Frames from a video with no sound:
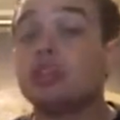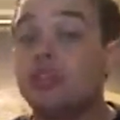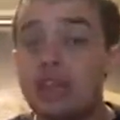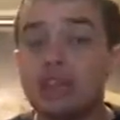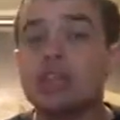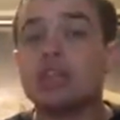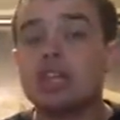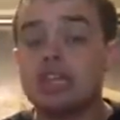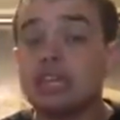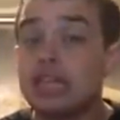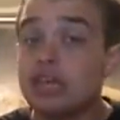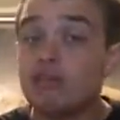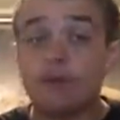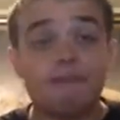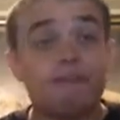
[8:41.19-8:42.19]
this is a
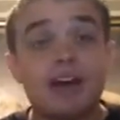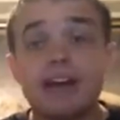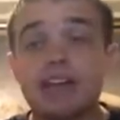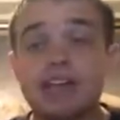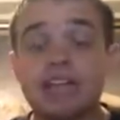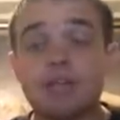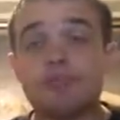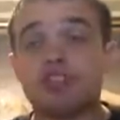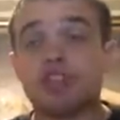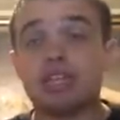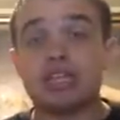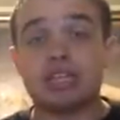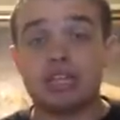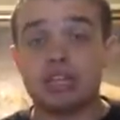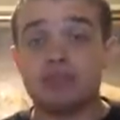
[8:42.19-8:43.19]
year of fighting game
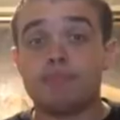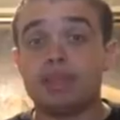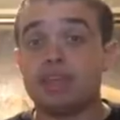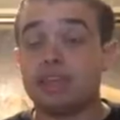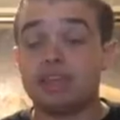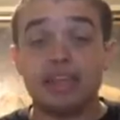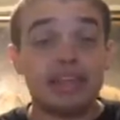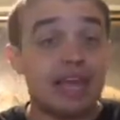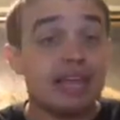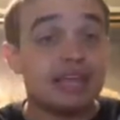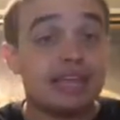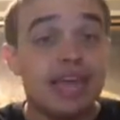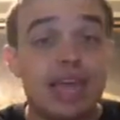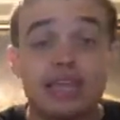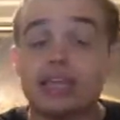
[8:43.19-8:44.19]
releases, because they got
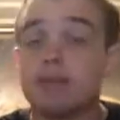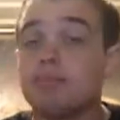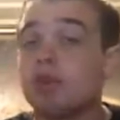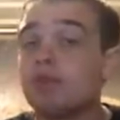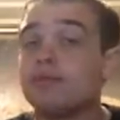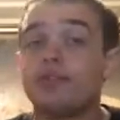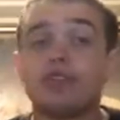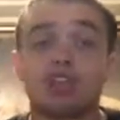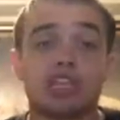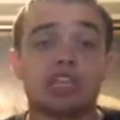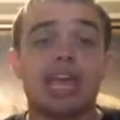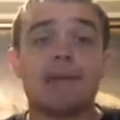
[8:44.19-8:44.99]
Tekken, Marvel vs.